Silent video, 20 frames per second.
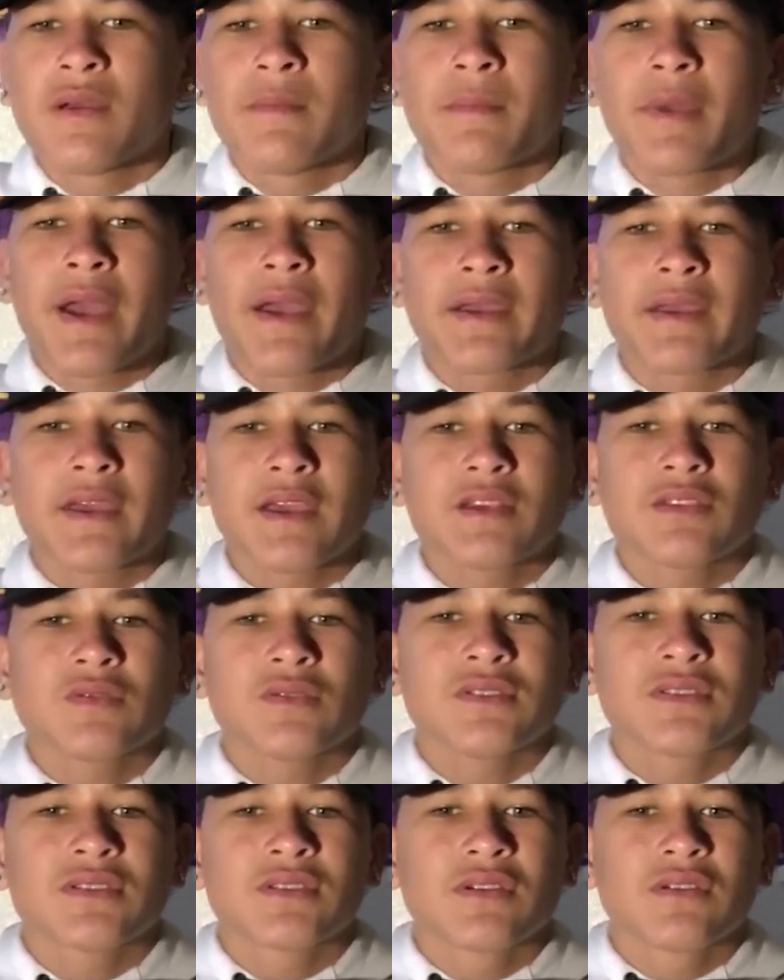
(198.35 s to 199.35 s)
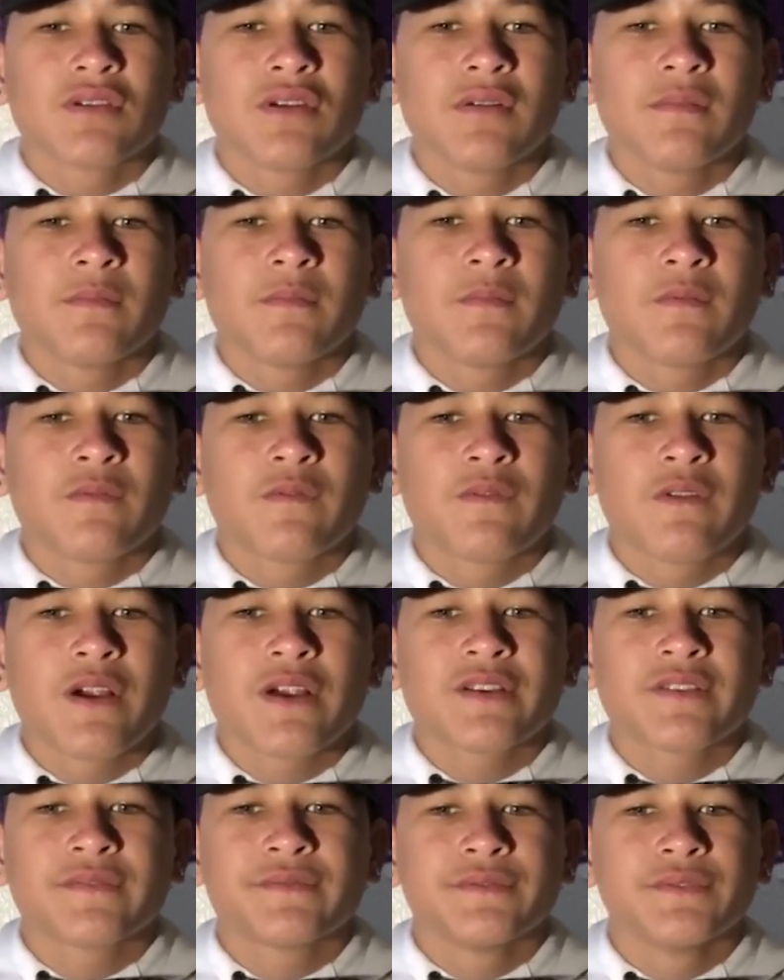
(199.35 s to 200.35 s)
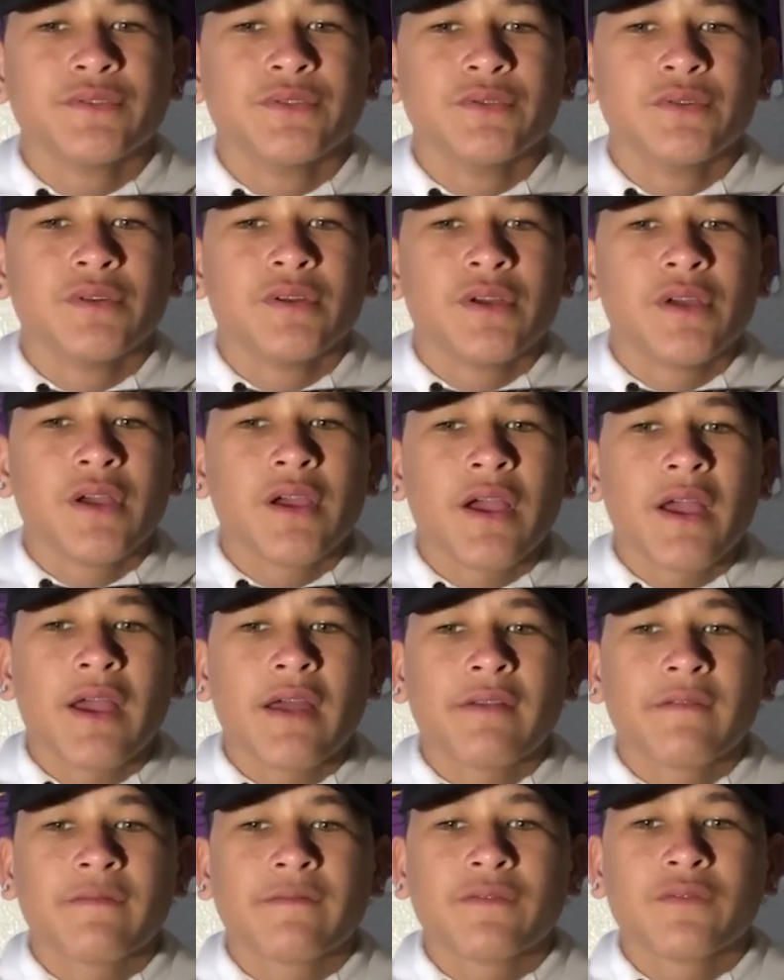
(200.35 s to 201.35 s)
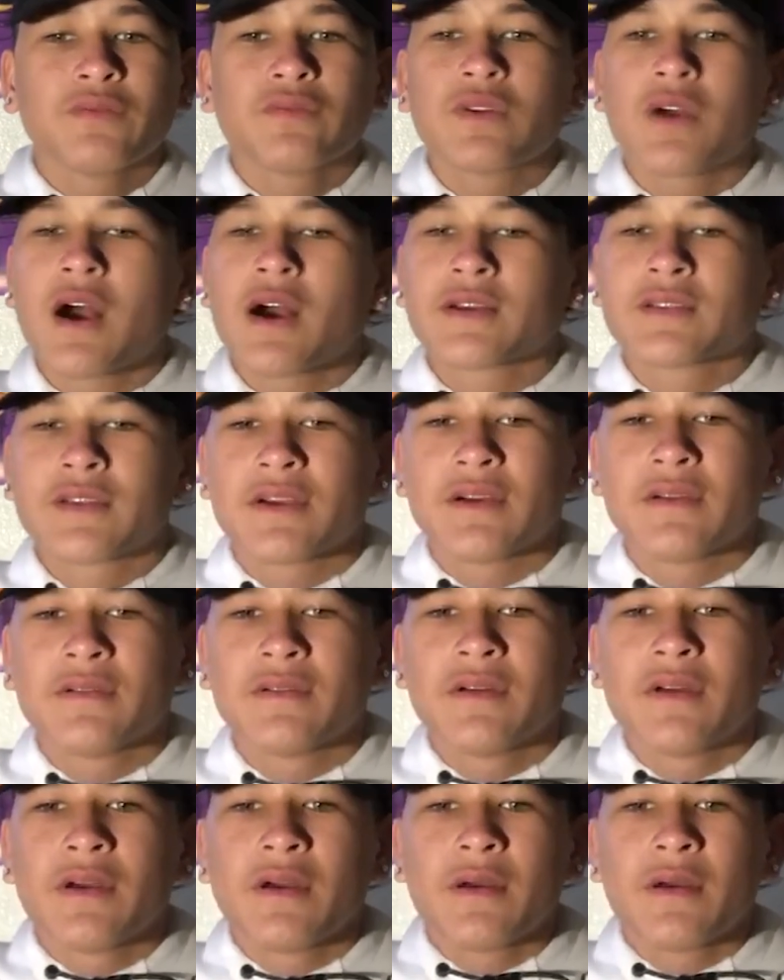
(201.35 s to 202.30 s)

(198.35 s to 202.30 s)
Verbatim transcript: pancakes with syrup, fresh fruit, and a fruit cocktail.